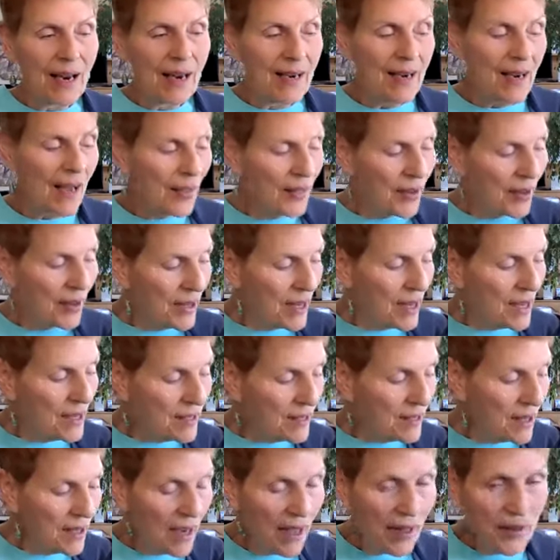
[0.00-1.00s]
Now, there
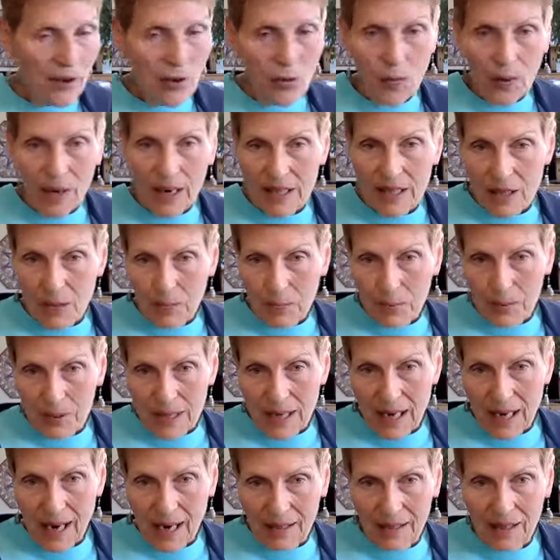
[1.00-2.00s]
is another way to
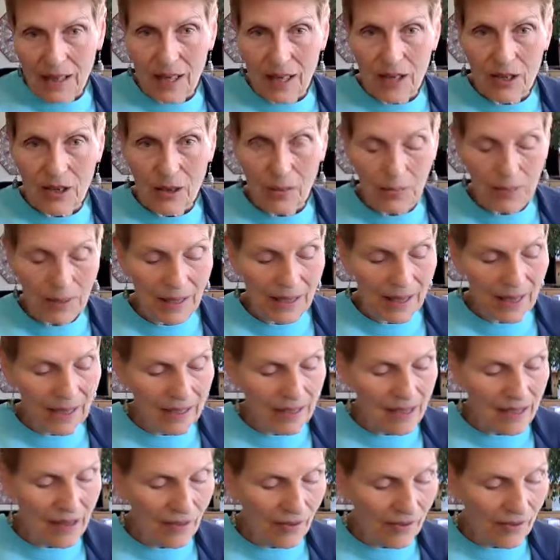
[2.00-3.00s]
protect your
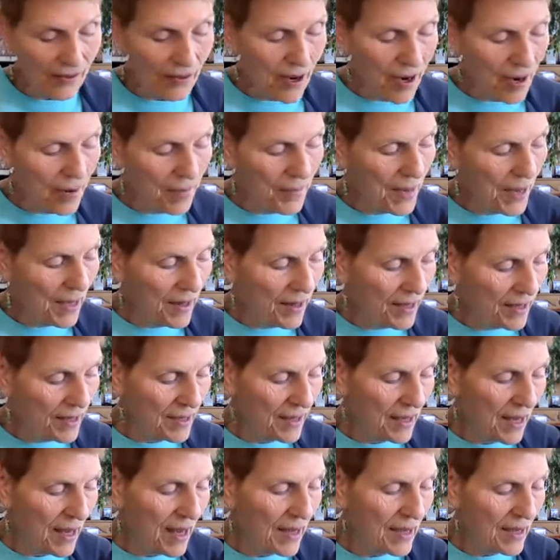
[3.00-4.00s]
plants from the
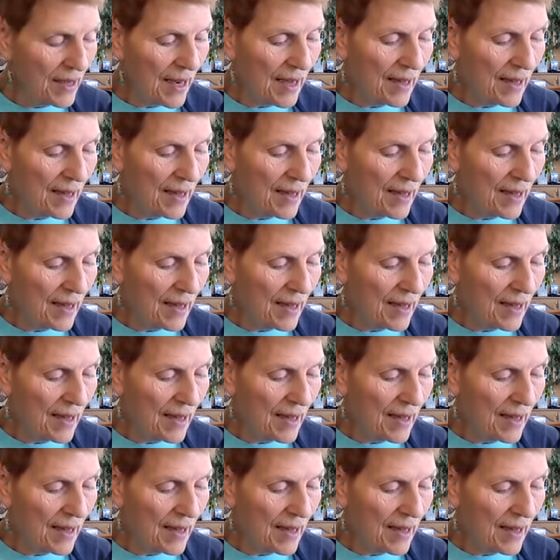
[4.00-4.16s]
sun,